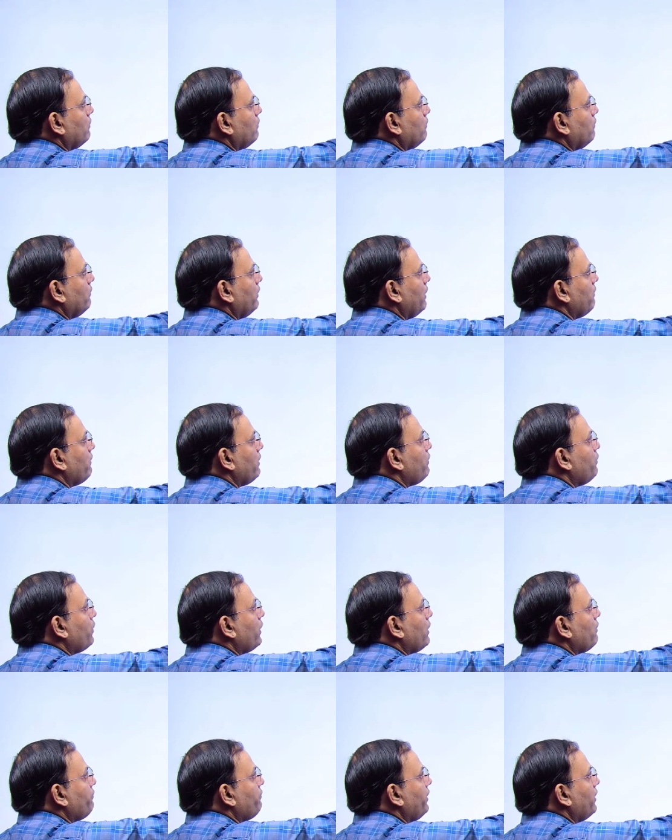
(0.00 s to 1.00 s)
whenever you
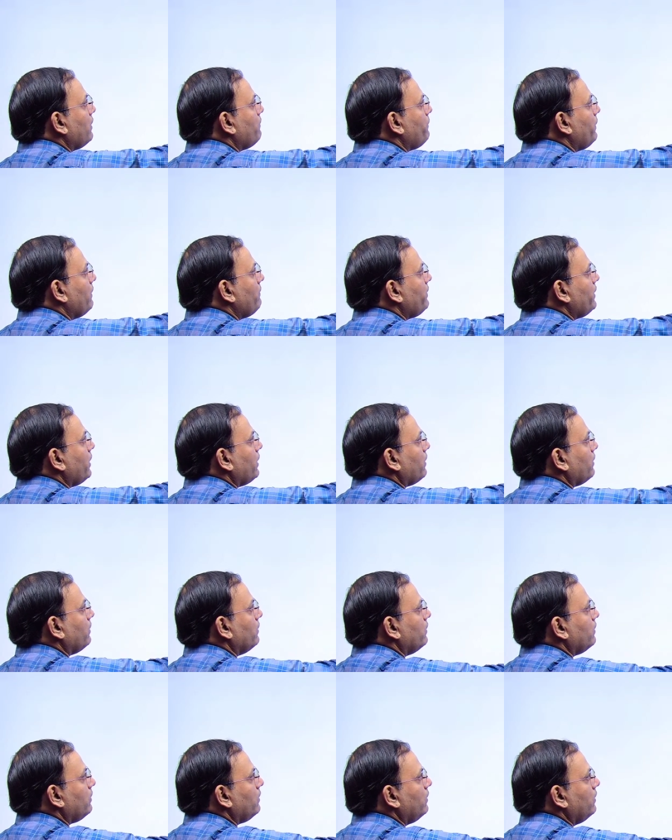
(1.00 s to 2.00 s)
configure PBR,
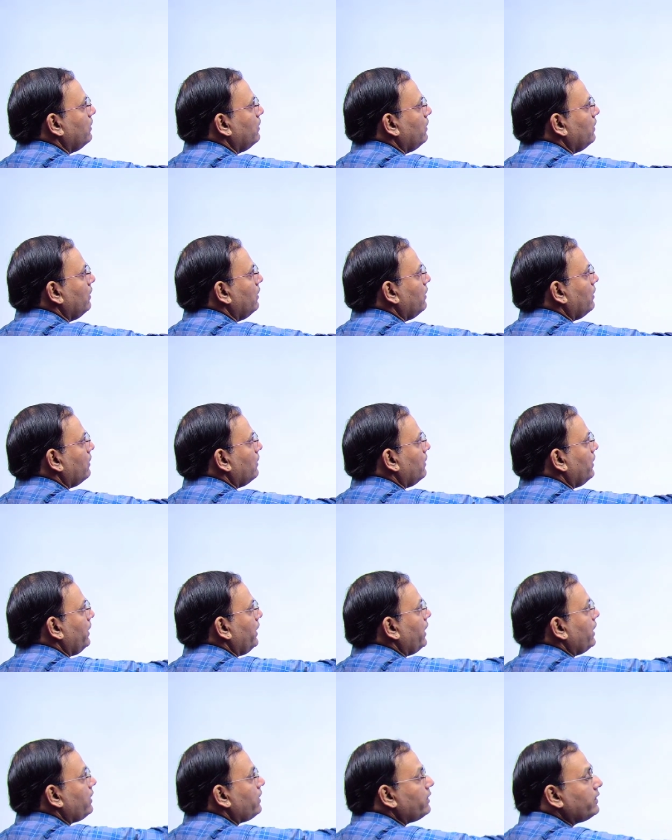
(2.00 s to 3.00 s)

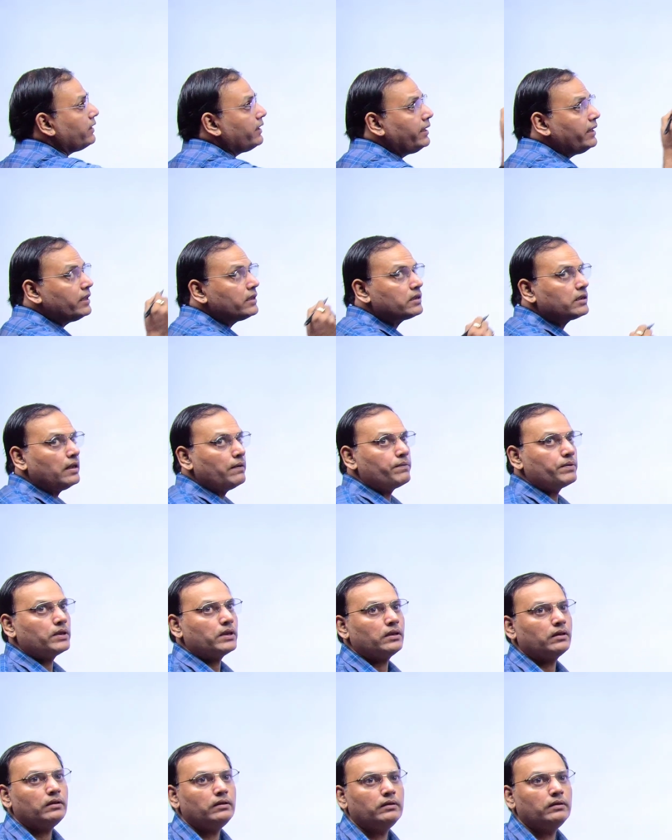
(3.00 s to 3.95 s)
there are 3 steps